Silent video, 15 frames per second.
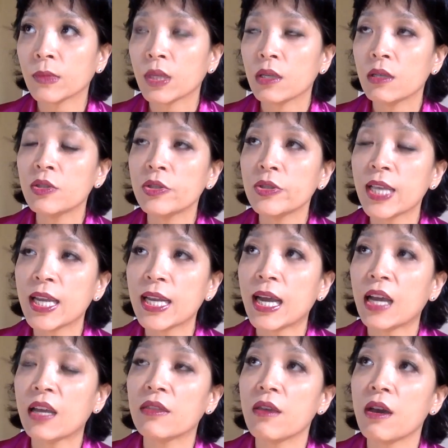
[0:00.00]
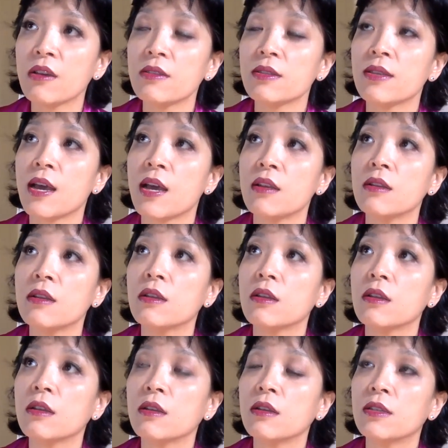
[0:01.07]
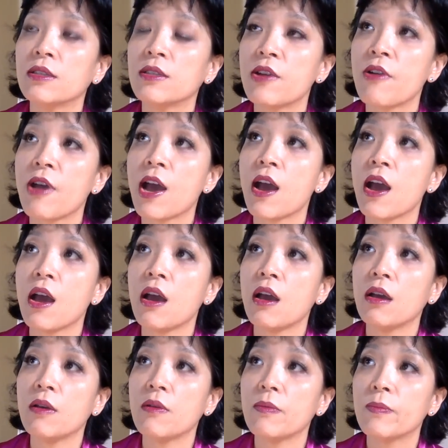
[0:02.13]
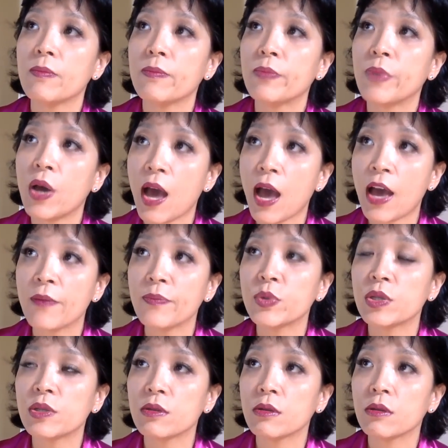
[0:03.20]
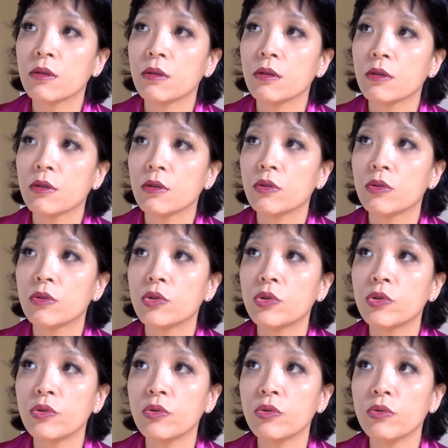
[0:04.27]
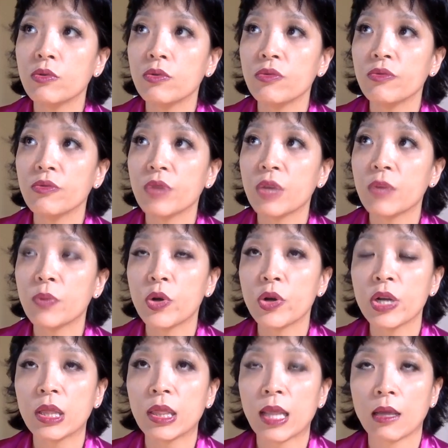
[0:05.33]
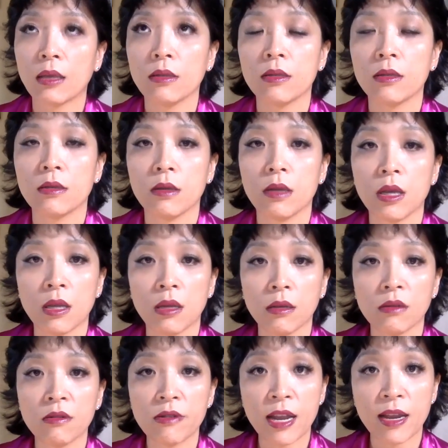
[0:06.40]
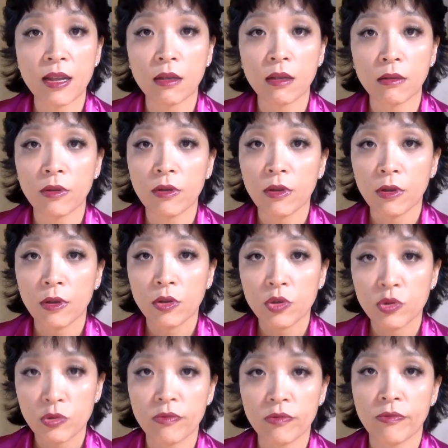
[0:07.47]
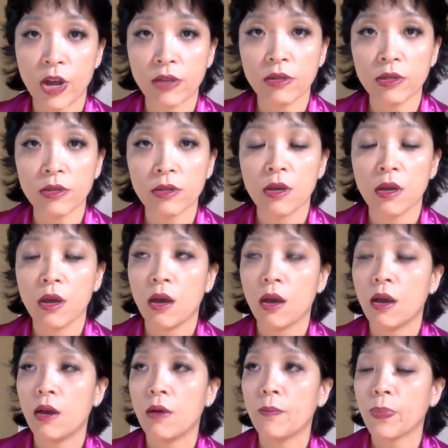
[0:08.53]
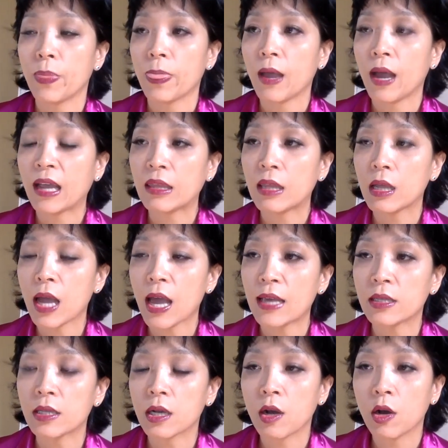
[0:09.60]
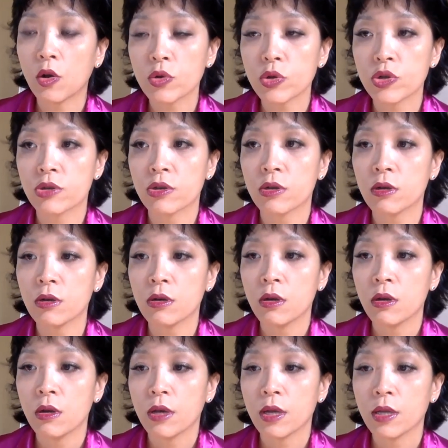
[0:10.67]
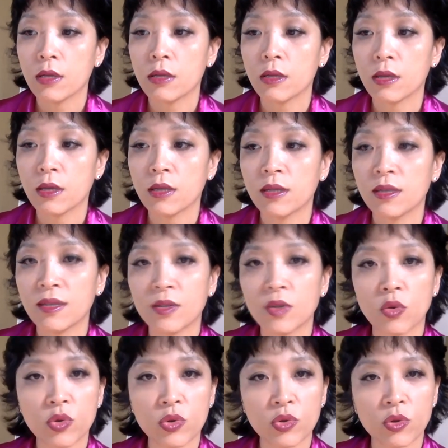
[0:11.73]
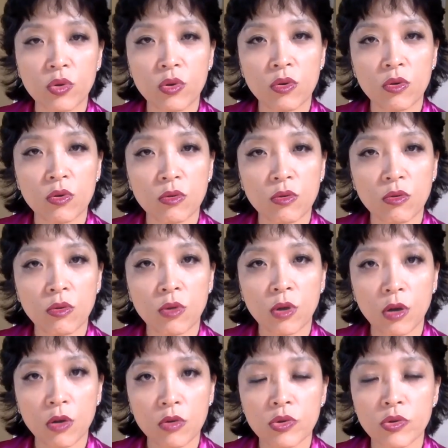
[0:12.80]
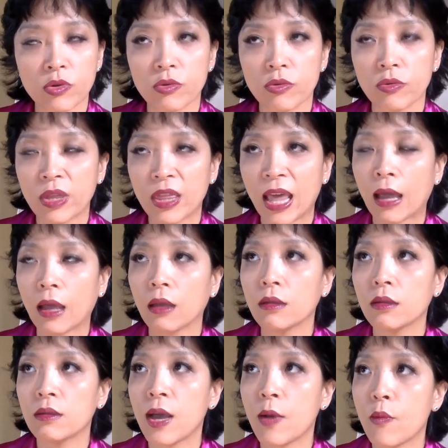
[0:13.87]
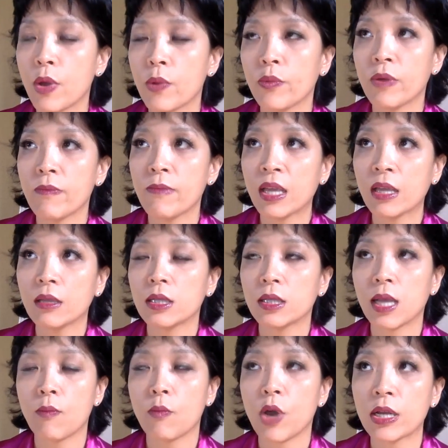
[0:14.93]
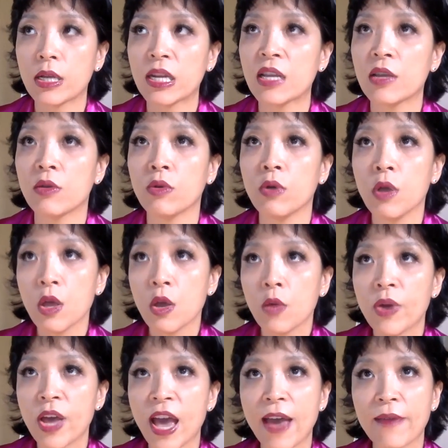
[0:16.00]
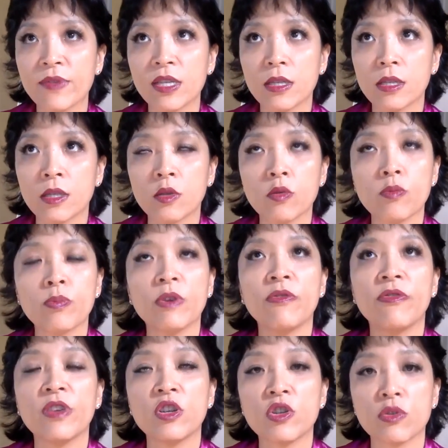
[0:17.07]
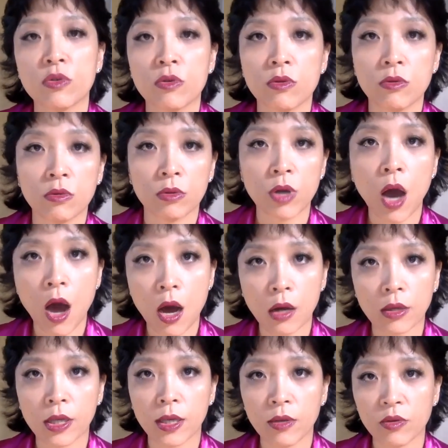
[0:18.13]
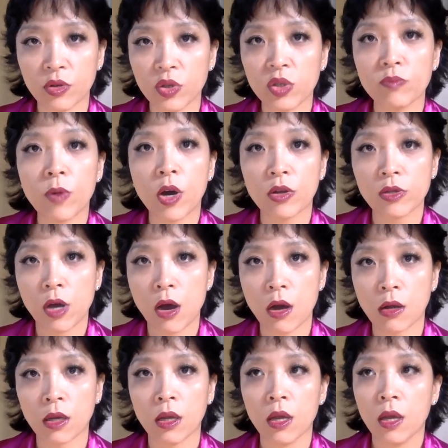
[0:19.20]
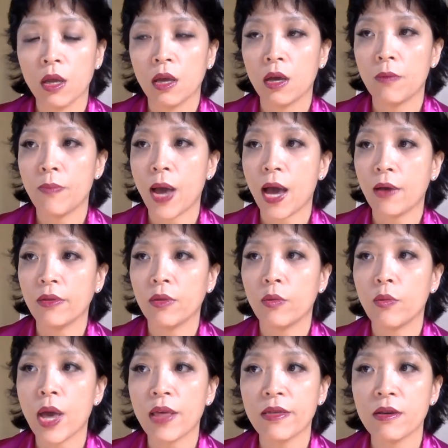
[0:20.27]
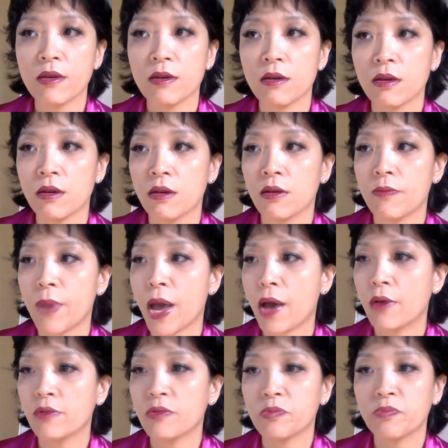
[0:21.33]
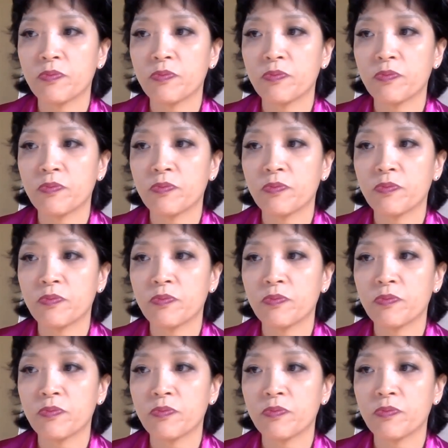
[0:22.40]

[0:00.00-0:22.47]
So then I thought that there are perhaps two important things in creating true friends. I think as a culture, it's a social cultural thing that when we meet someone new, we have this superficial talk, small talk about the weather, about